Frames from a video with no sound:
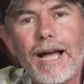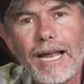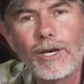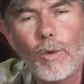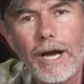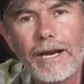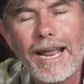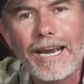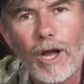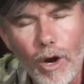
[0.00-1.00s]
underweighted
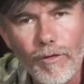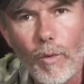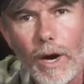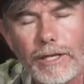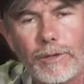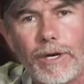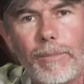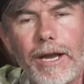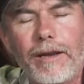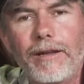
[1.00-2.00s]
and overweighted spring
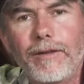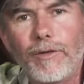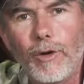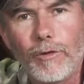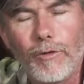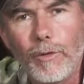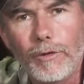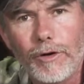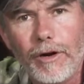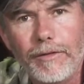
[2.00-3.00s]
pattern for your
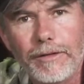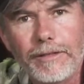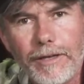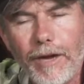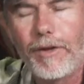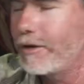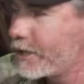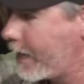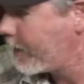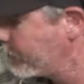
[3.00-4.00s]
four-wheel drive. Over to you,
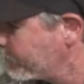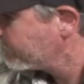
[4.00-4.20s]
Shane.